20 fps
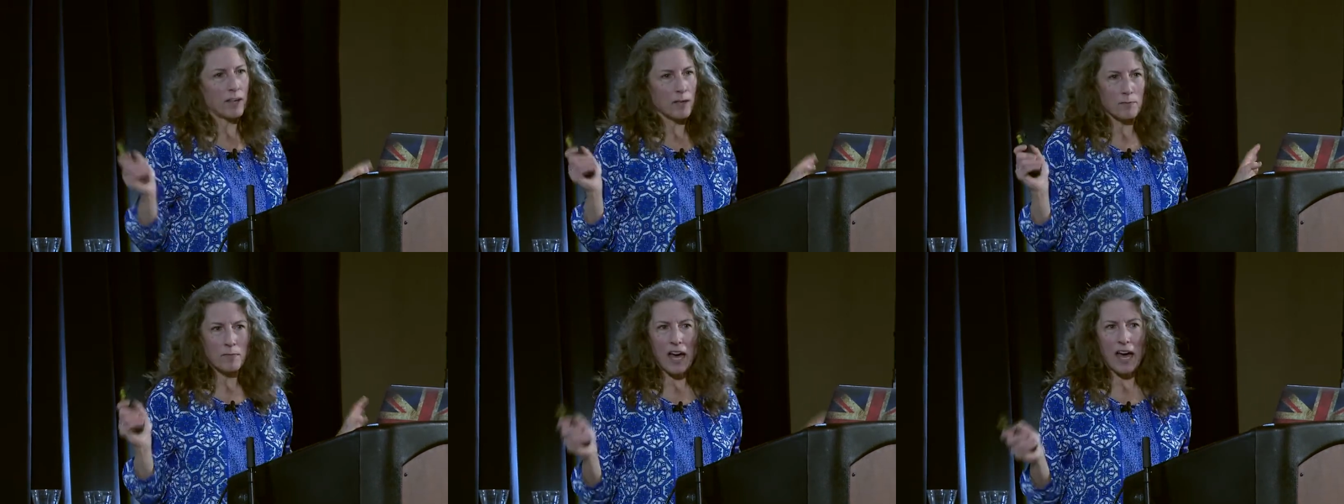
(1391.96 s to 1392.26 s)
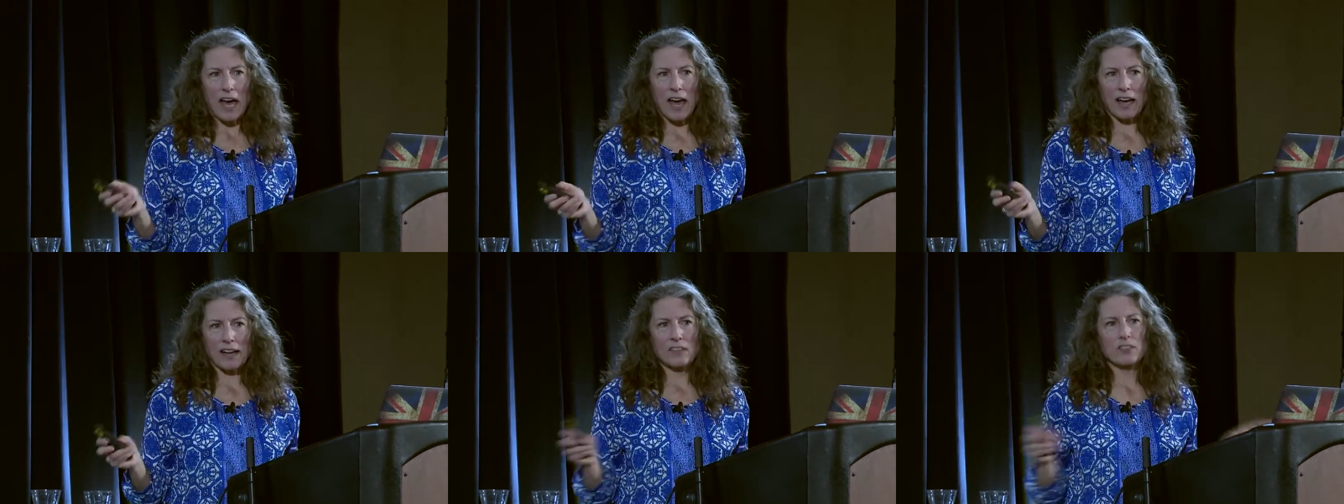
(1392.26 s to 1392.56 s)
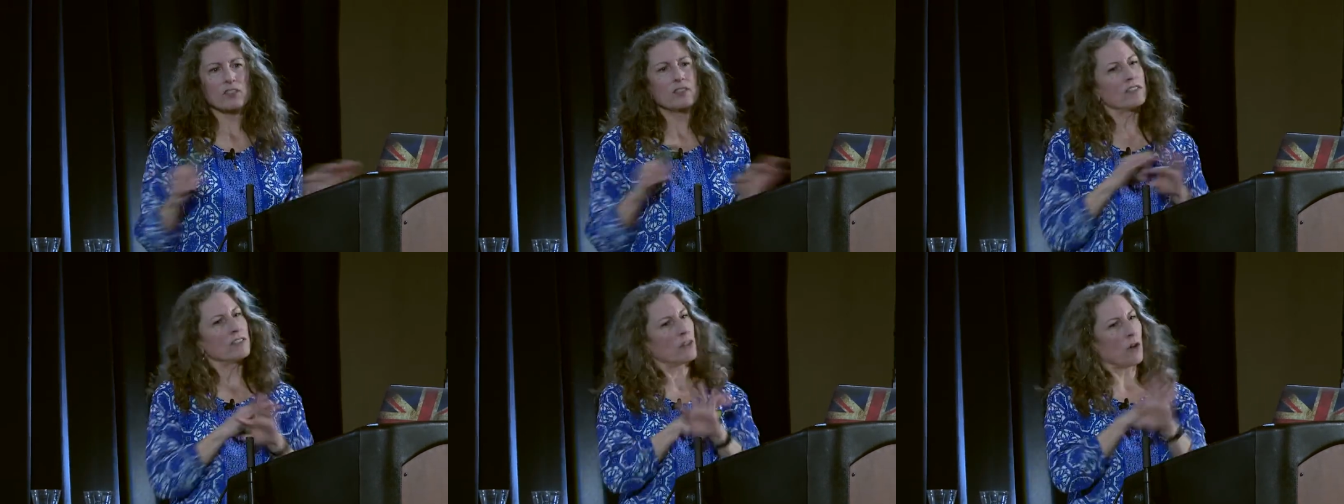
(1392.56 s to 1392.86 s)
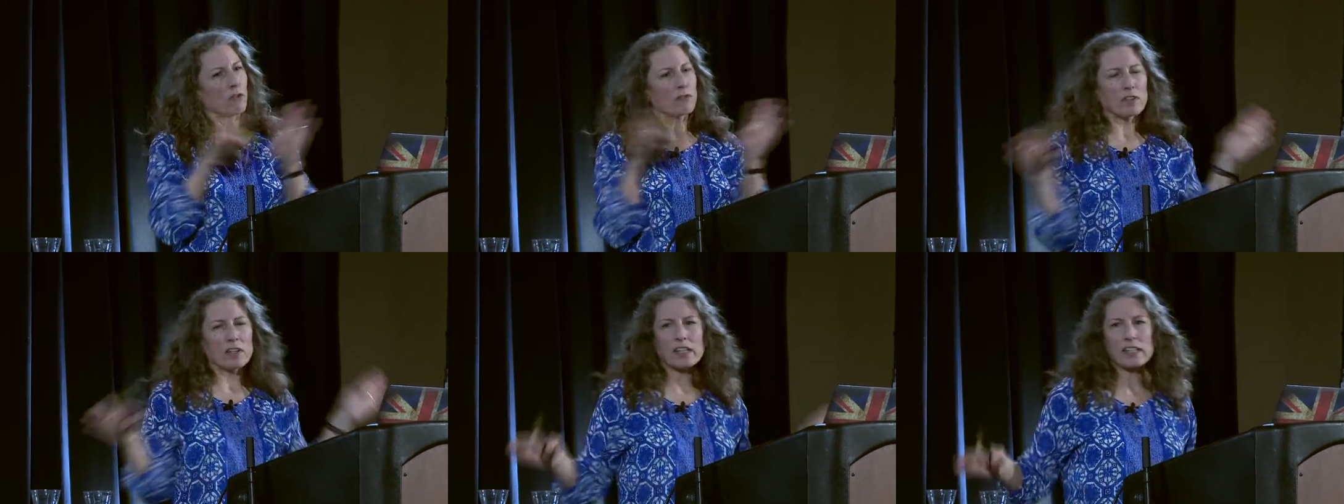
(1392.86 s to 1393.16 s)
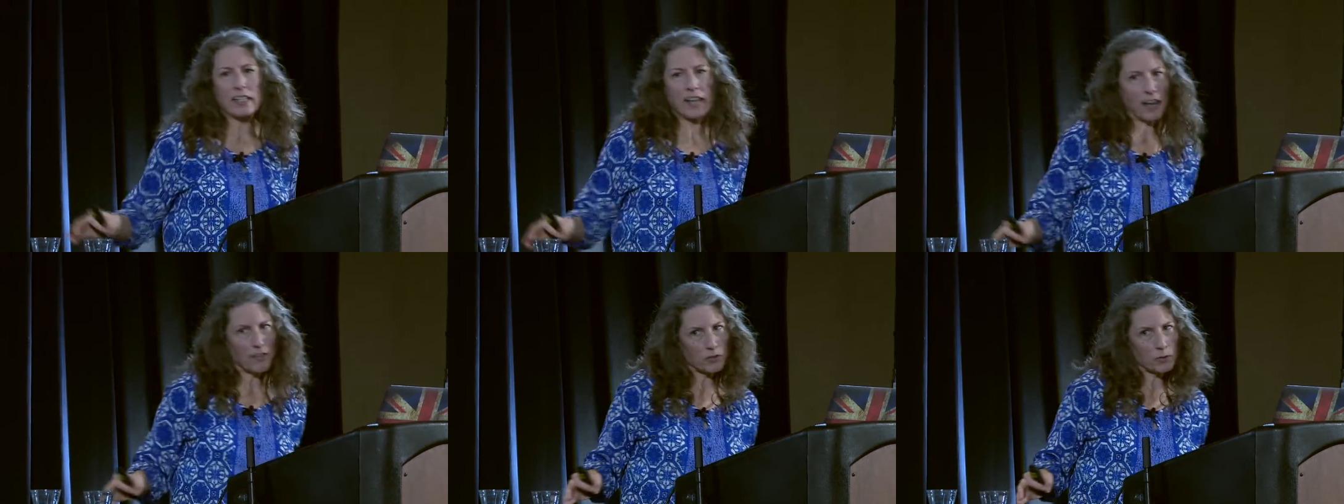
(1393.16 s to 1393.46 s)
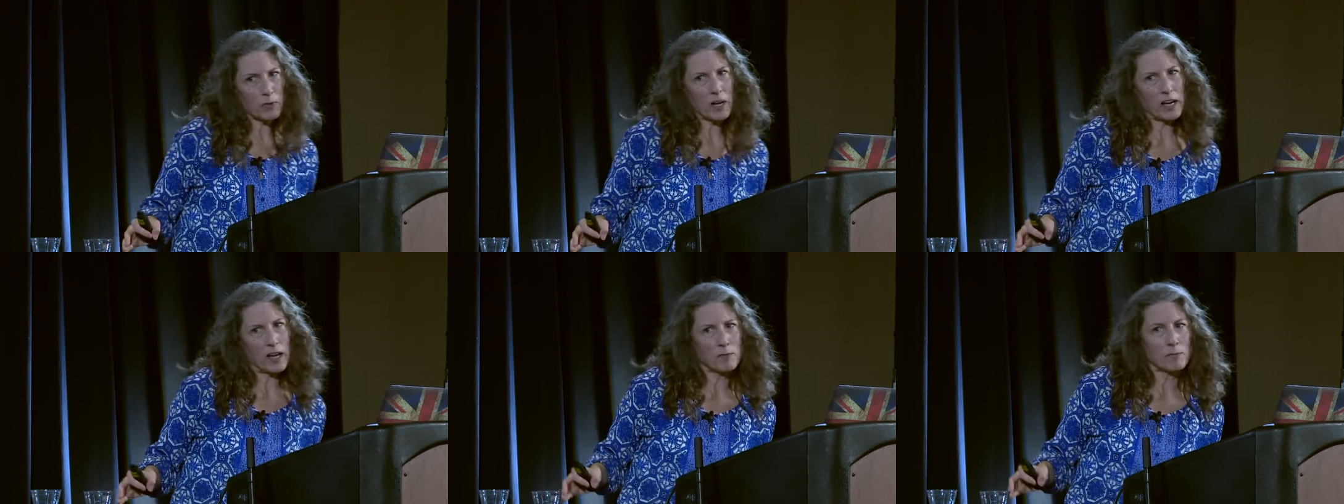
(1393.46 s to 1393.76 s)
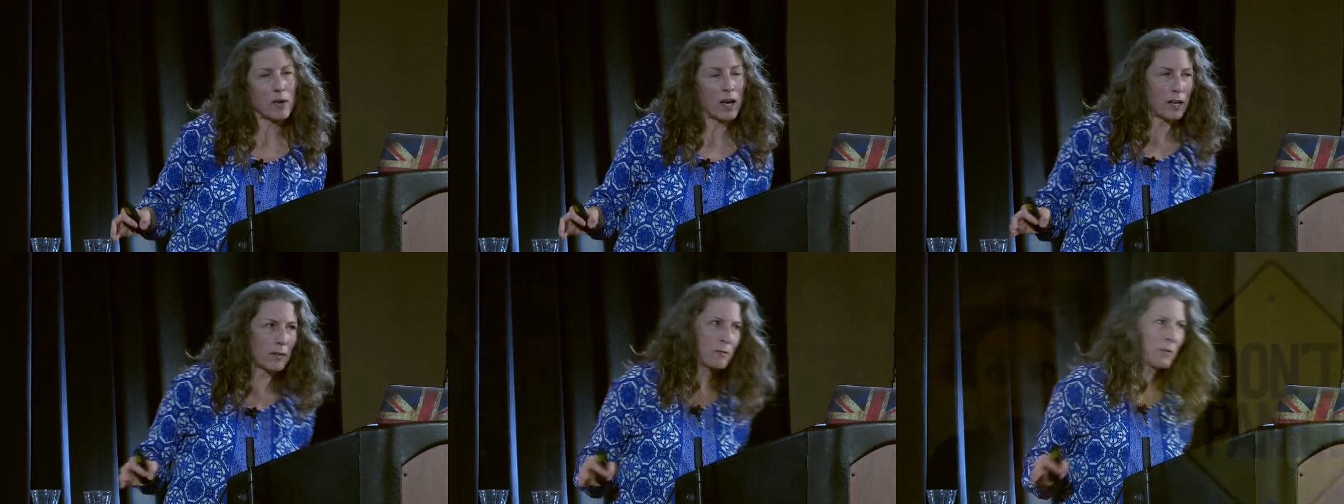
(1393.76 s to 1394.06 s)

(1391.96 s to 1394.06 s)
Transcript: a Mac, don't feel like you have to run out and buy a